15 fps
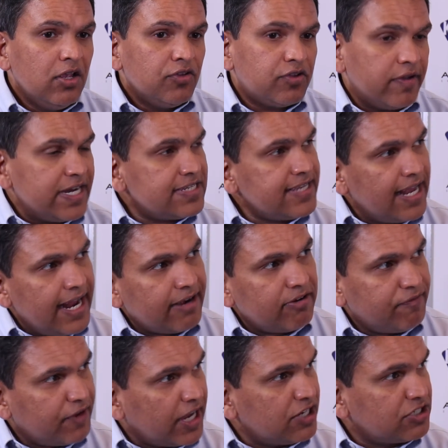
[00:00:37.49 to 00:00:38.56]
So when I say
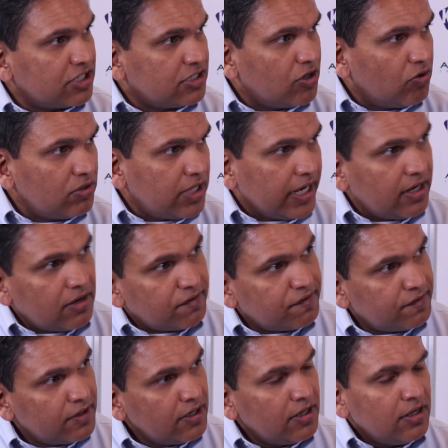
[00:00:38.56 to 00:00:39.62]
electrification, don't think
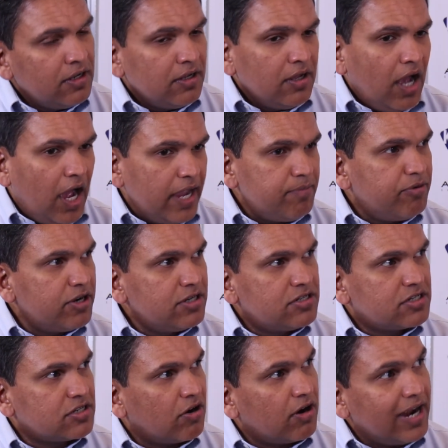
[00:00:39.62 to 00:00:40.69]
of
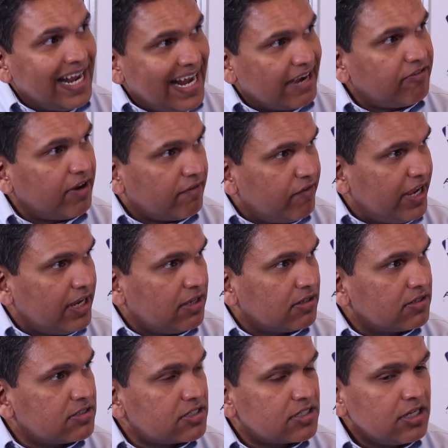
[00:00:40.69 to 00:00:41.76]
hybrids or electric
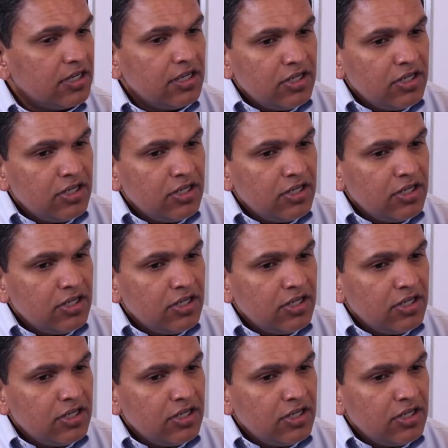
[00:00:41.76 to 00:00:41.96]
vehicles,